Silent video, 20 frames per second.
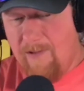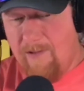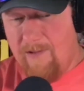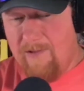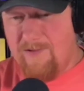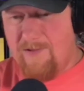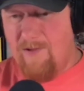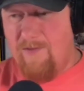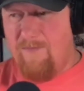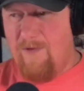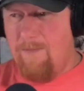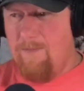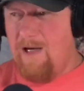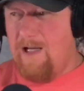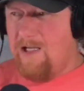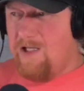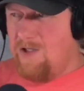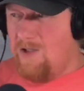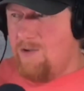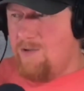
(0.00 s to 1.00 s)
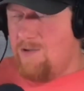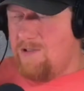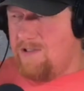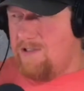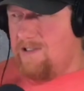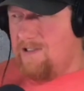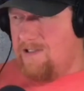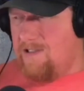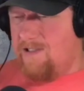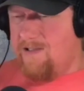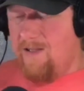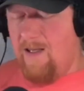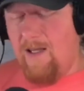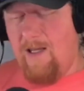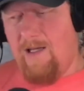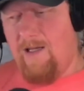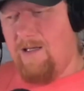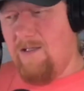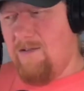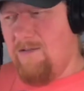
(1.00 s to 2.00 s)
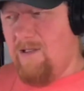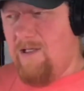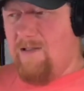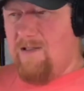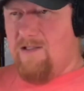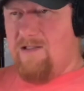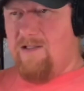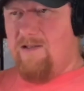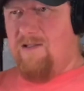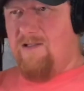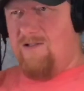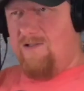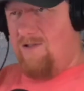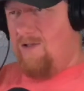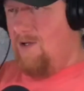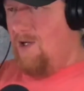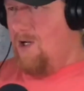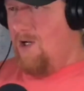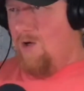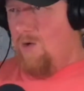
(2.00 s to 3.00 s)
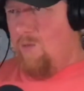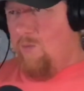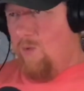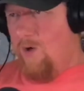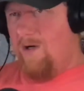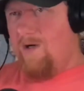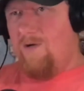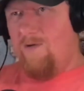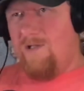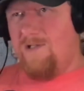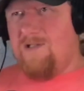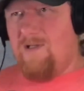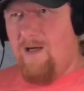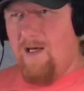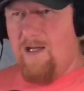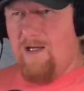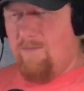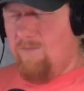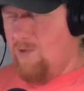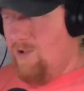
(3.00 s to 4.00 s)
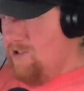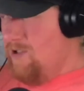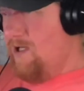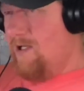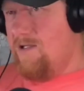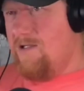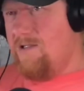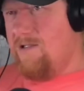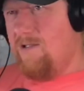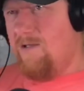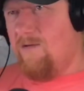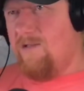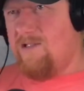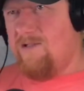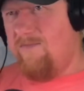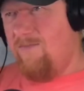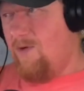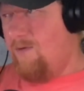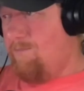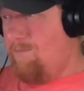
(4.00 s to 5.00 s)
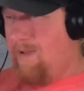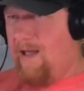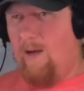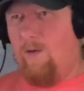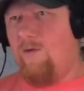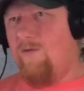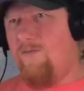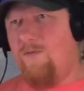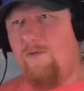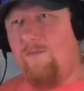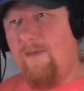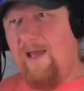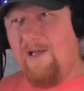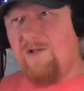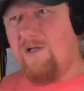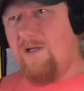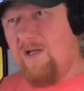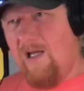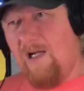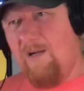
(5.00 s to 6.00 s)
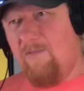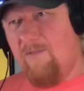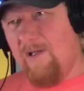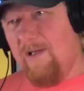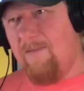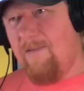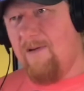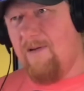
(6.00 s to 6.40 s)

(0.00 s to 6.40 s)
Yeah, so if I'm going to use this thing, right, this wondrous item, which it is, you know, it's a very powerful magic item, right?